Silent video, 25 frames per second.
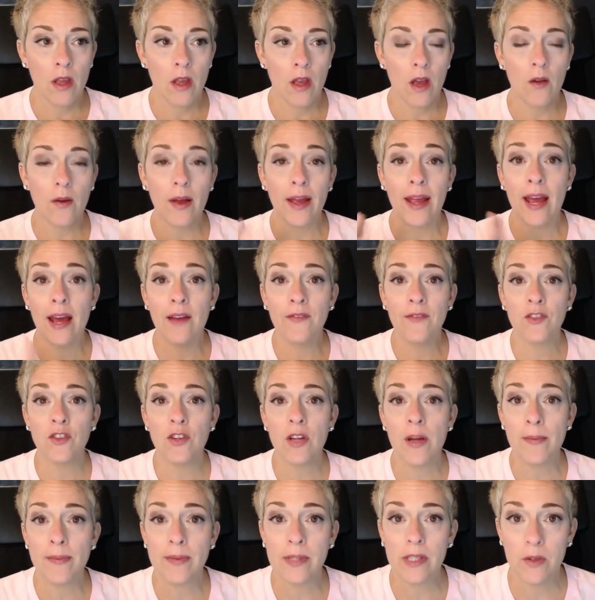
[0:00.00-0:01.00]
after
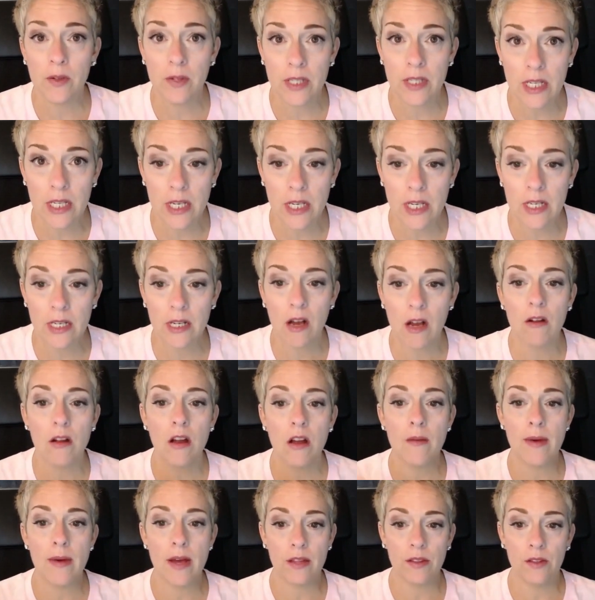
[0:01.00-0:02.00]
episode 10, I'll
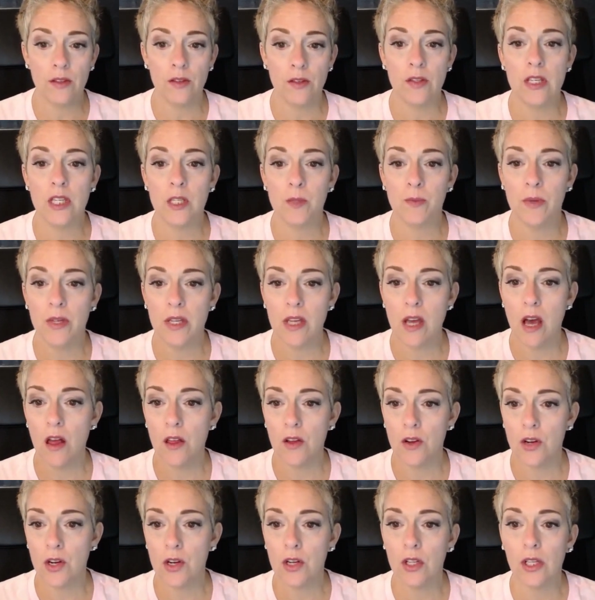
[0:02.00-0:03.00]
go back through this, but y'all
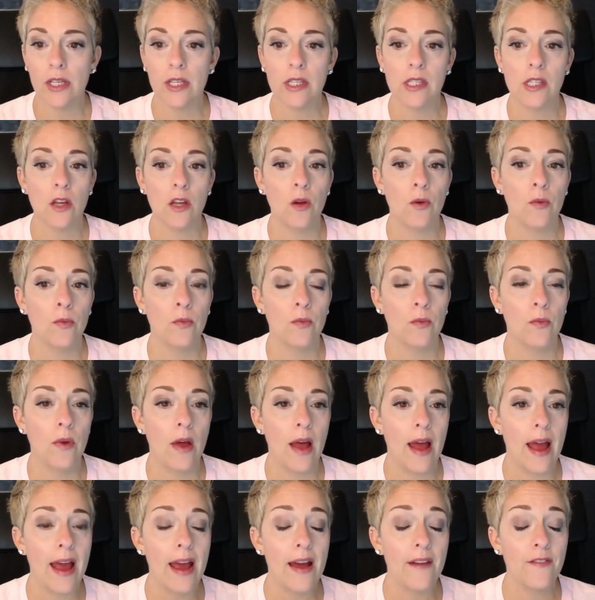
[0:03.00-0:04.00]
are early. So
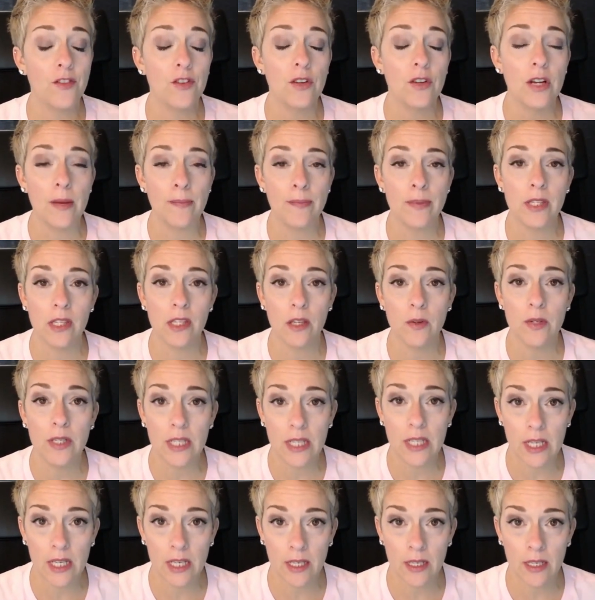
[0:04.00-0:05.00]
after episode
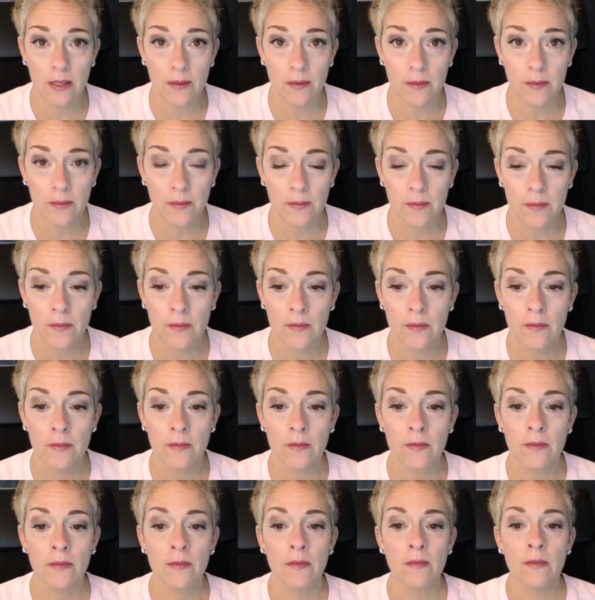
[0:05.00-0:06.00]
10,
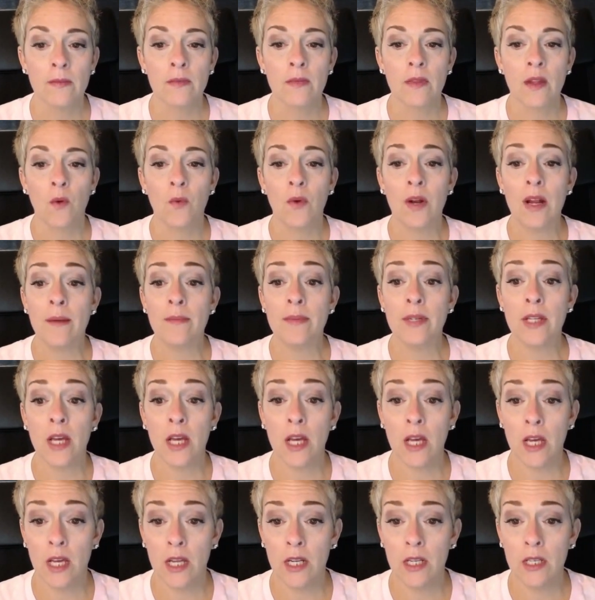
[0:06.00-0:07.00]
when I'm
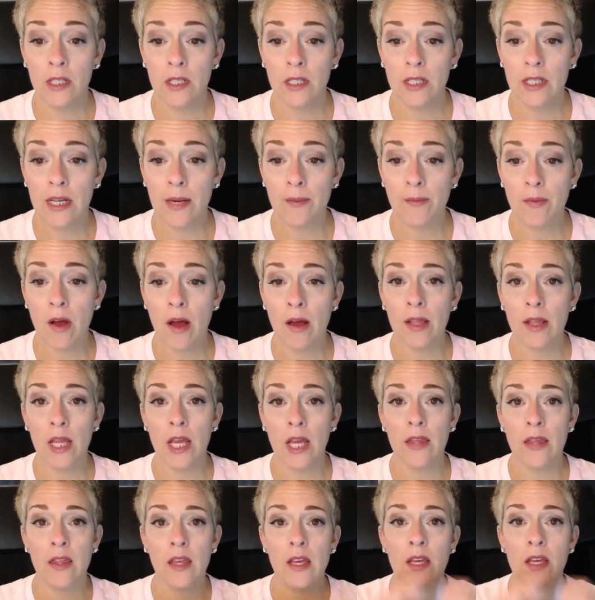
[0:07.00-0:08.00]
done, and I'm probably
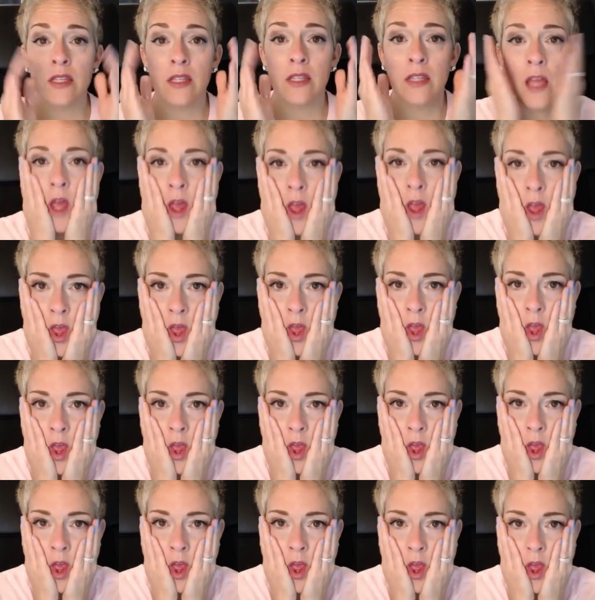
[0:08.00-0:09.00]
like this,
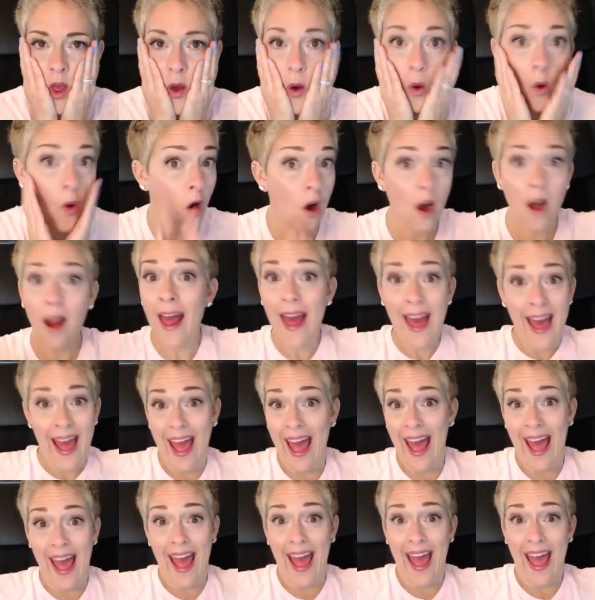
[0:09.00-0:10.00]
or
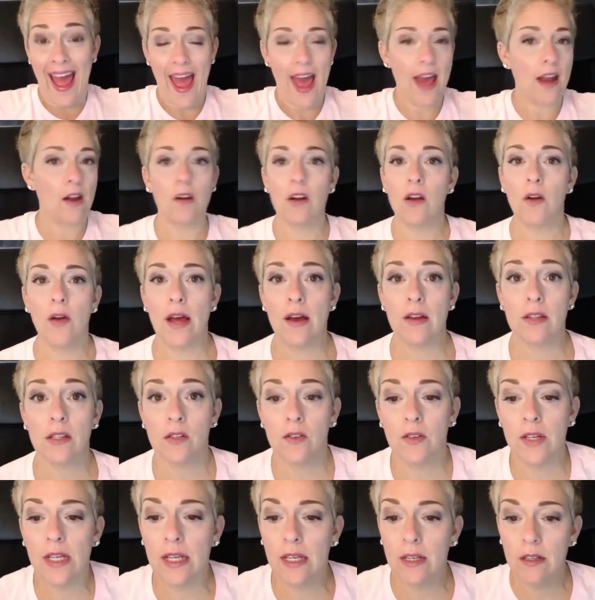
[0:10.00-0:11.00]
I don't know how it's
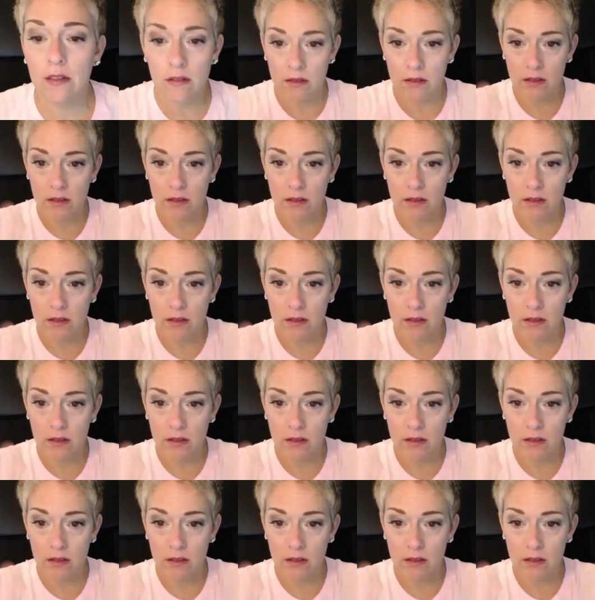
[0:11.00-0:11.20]
going to end,